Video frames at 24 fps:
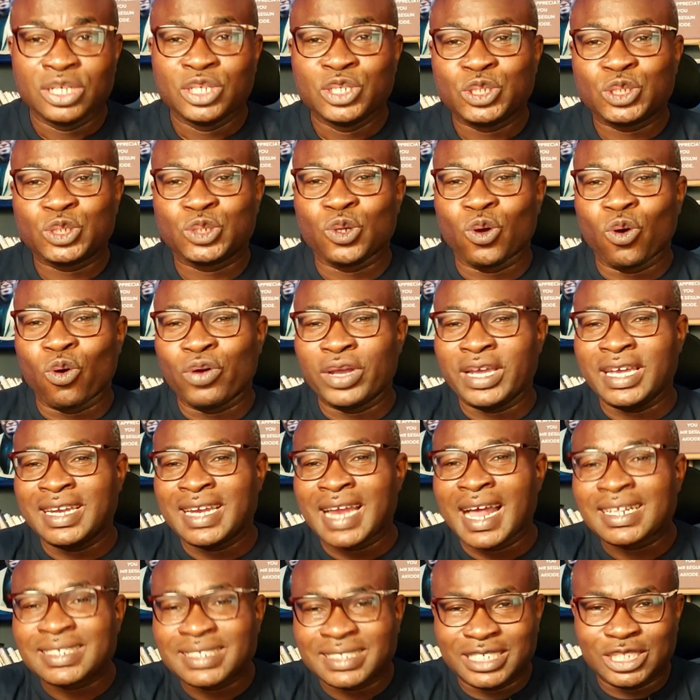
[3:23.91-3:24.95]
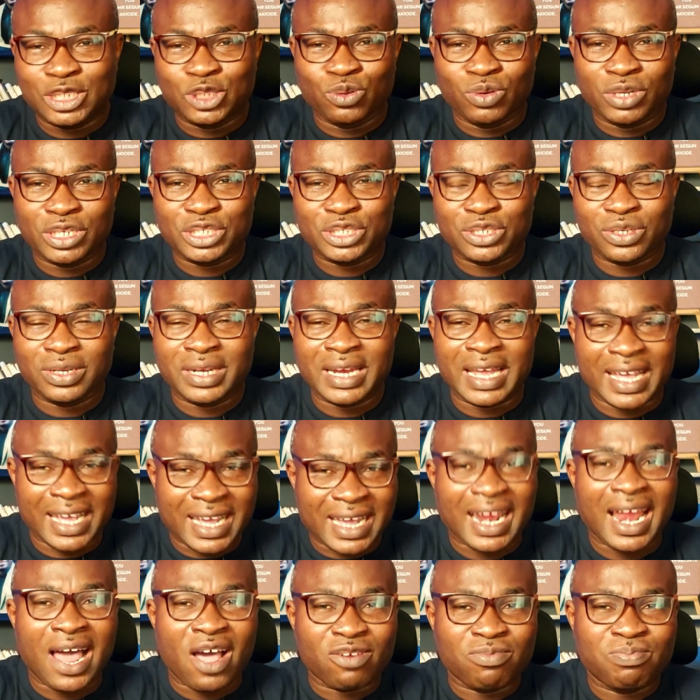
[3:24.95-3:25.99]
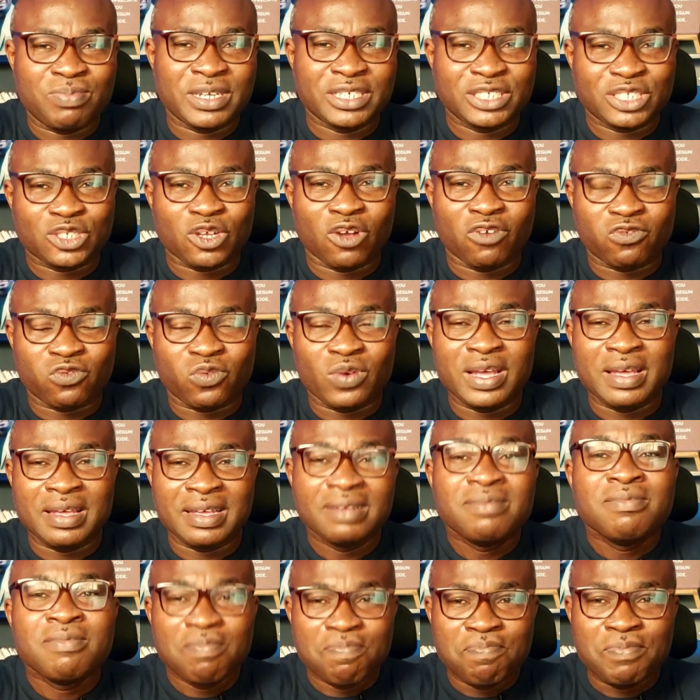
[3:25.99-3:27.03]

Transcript: So in that situation, a cloud-based software